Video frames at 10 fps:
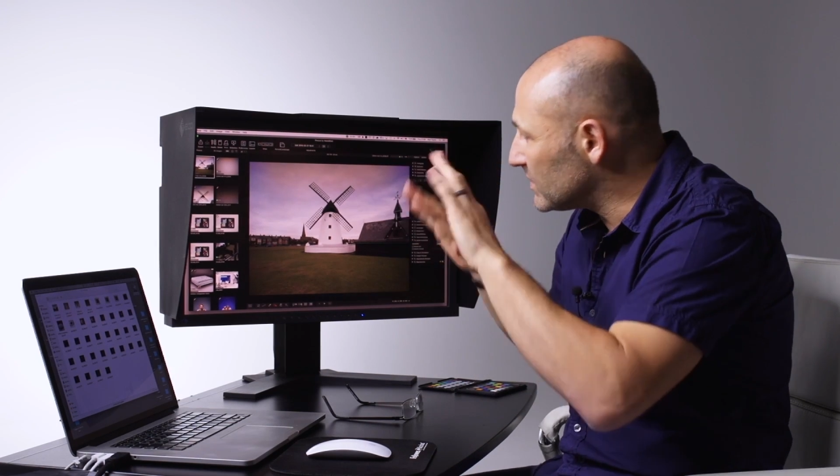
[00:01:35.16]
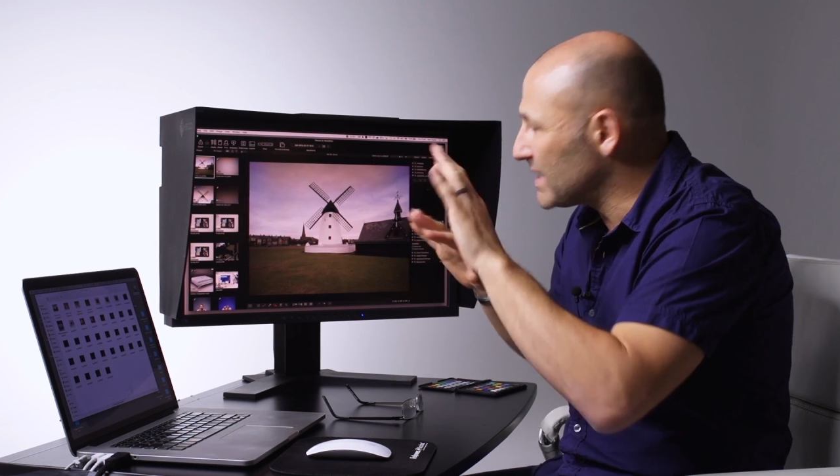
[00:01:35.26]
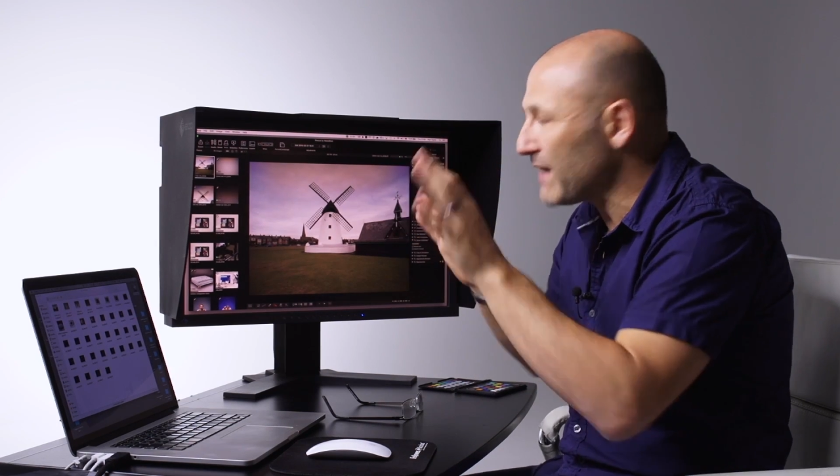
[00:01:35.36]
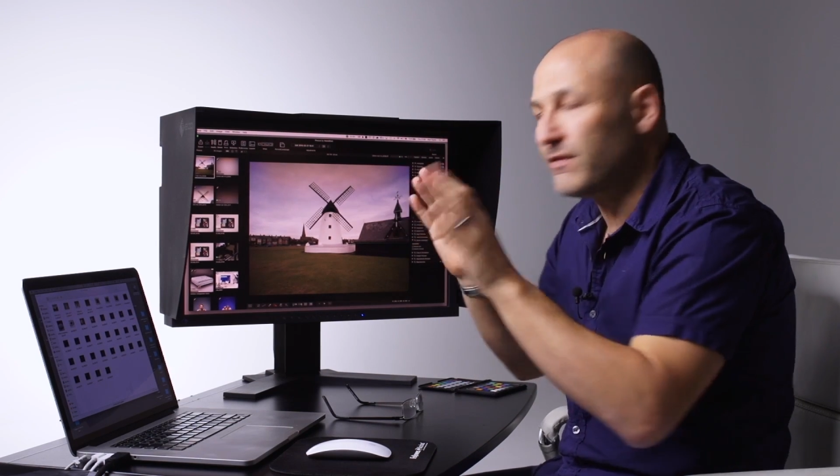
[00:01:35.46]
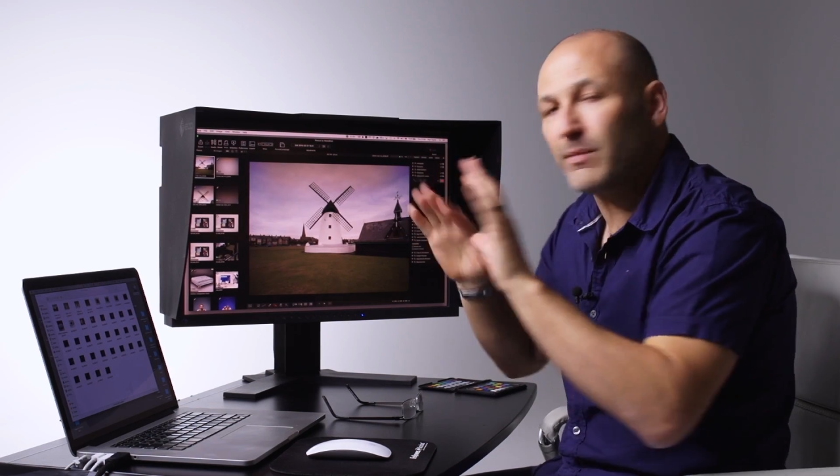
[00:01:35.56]

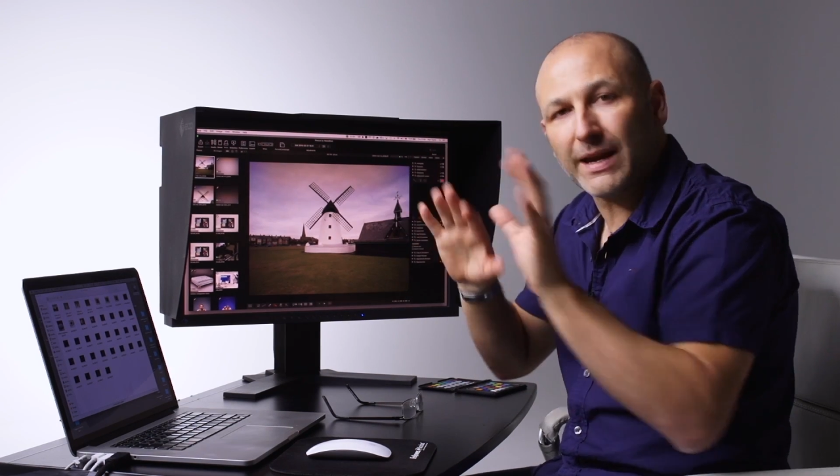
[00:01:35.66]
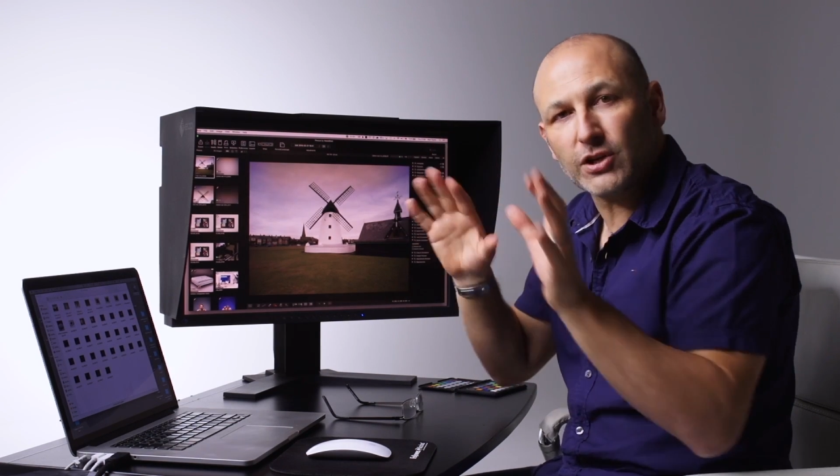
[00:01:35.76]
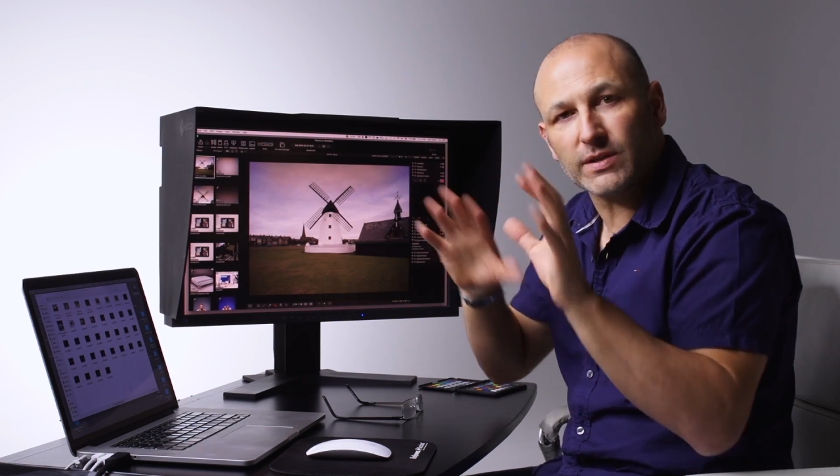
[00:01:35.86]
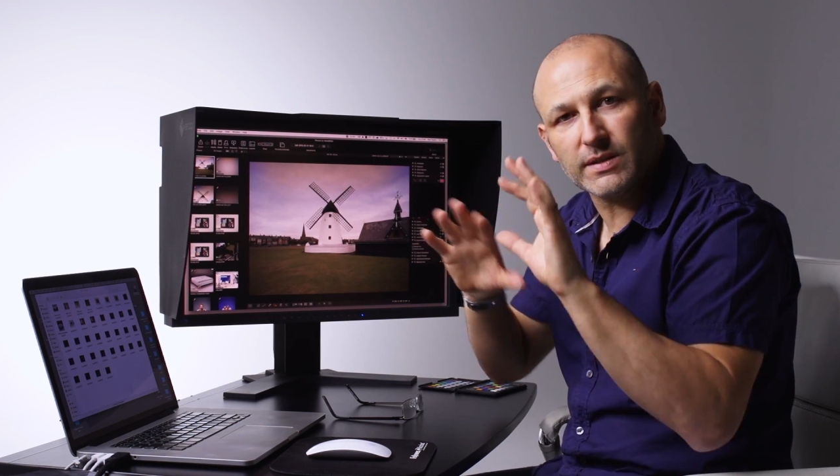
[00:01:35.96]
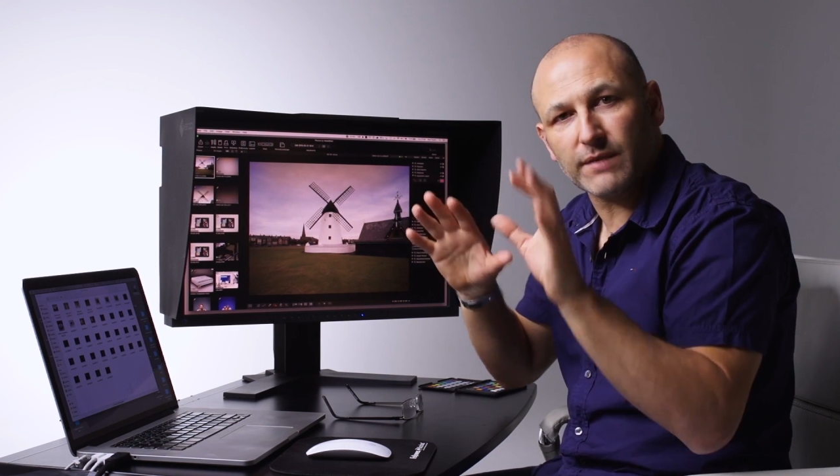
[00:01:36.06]

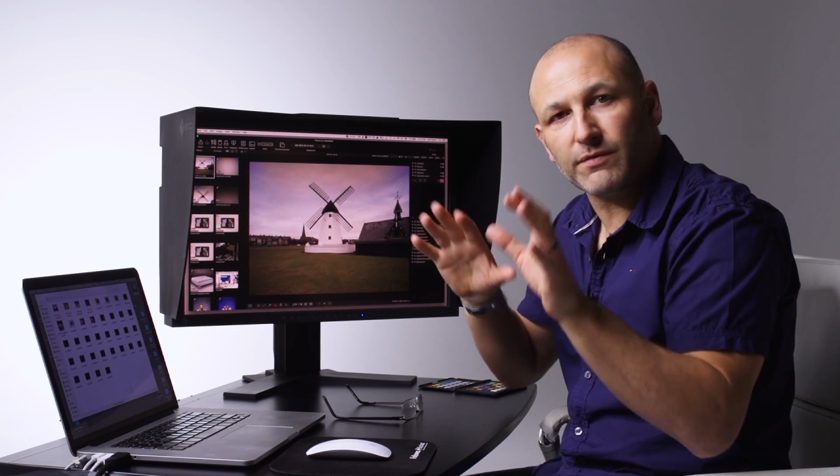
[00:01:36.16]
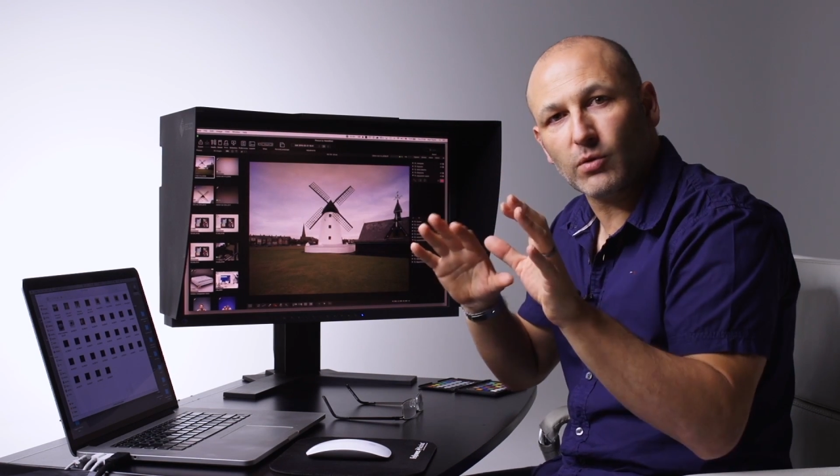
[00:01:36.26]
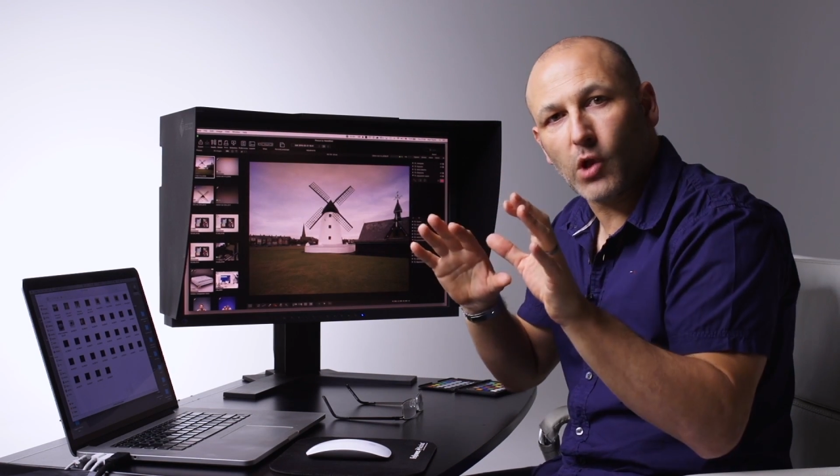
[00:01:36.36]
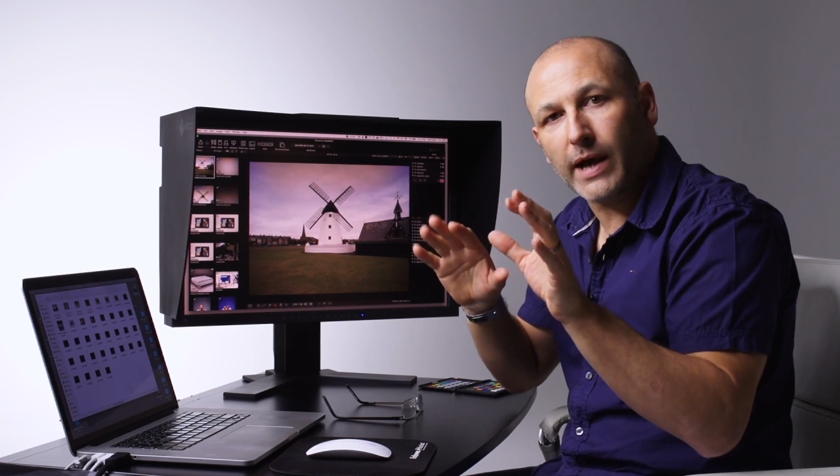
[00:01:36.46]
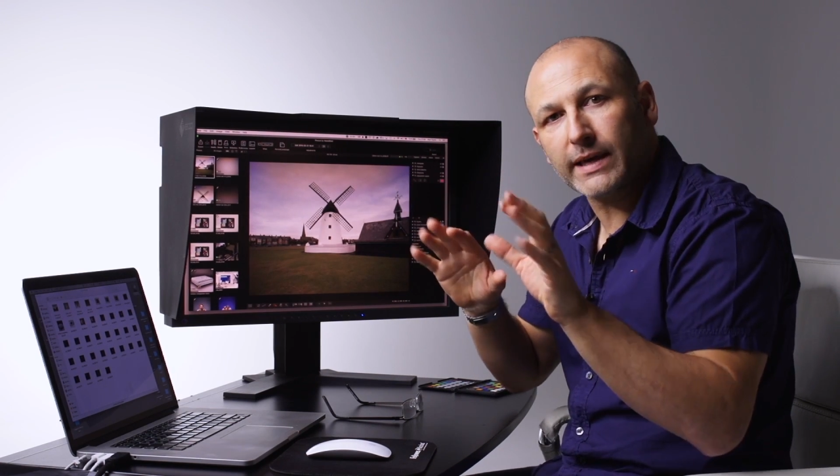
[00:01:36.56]
deformations, if
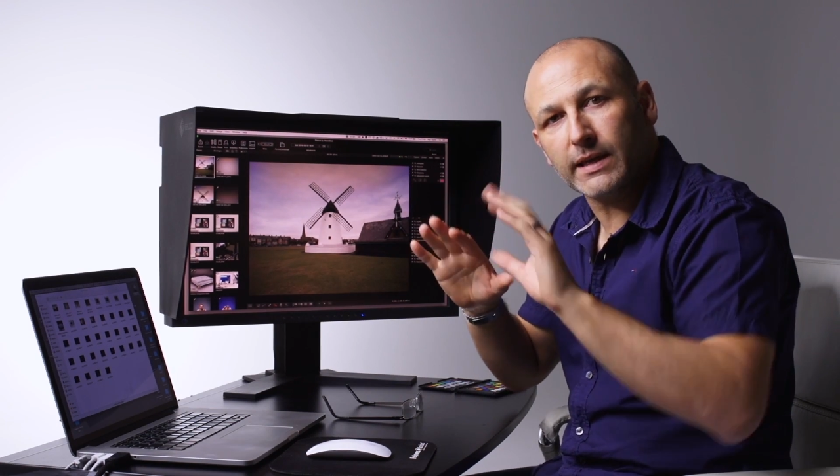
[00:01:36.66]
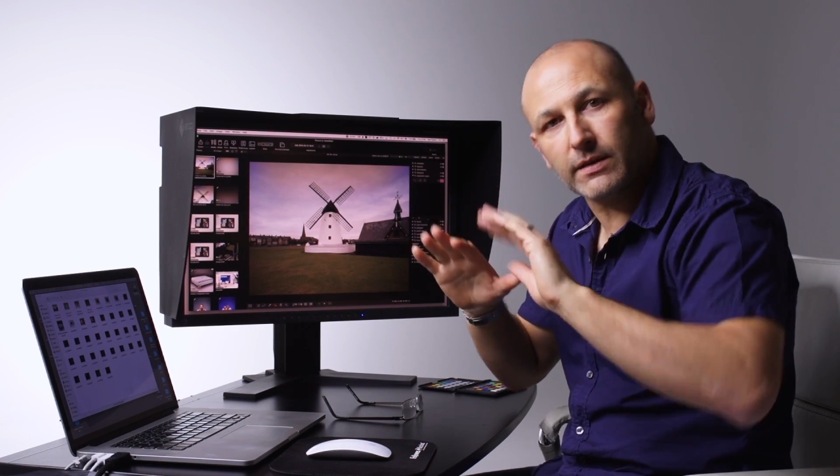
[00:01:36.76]
you like,